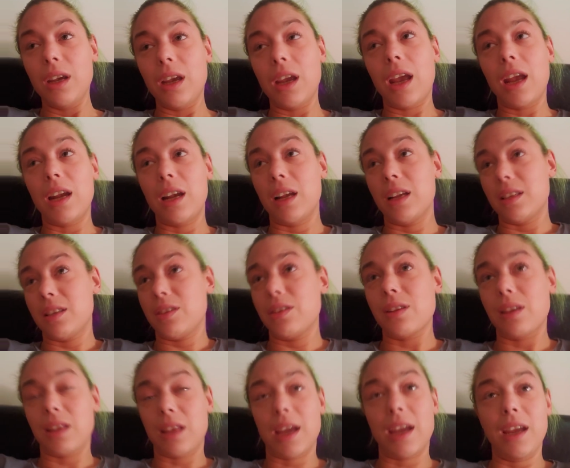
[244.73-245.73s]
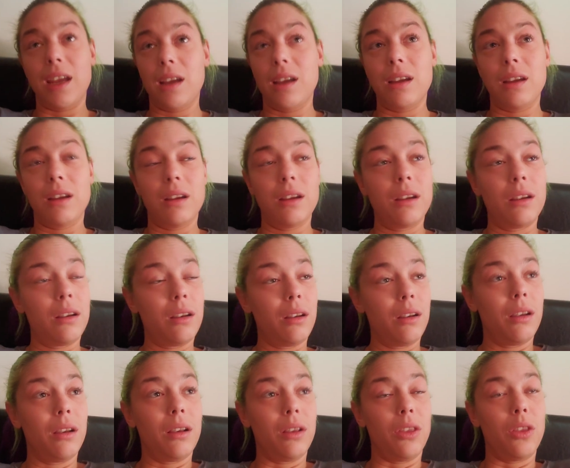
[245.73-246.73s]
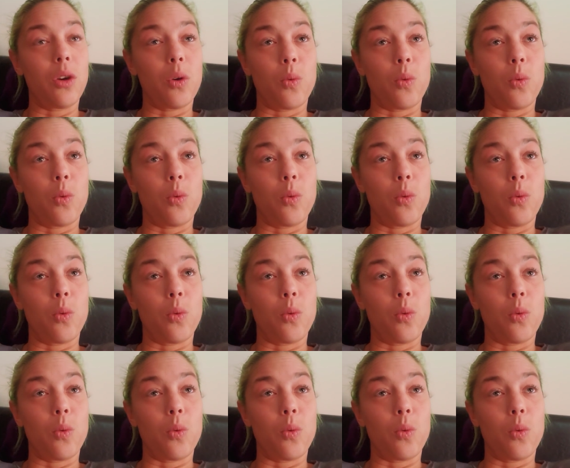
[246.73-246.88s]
And it's like the